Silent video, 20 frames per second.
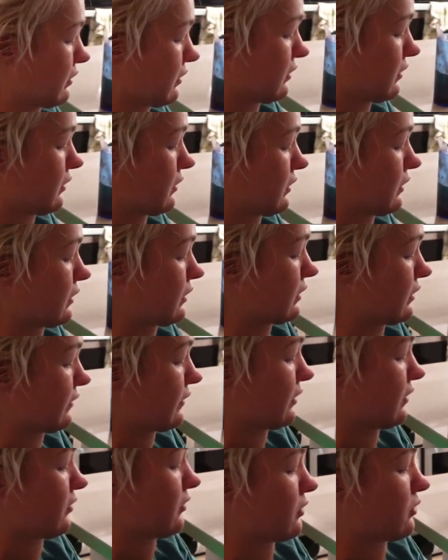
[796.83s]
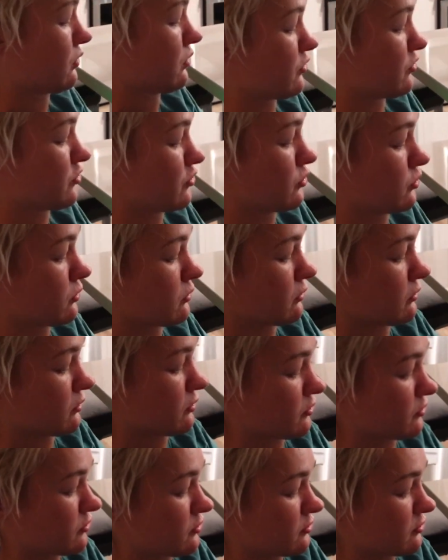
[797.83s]
Yeah, and then Noah
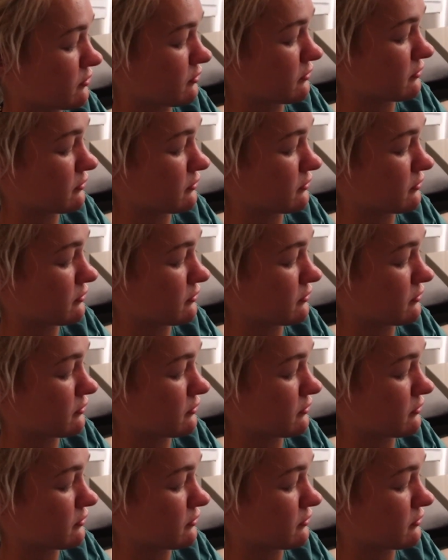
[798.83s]
snores.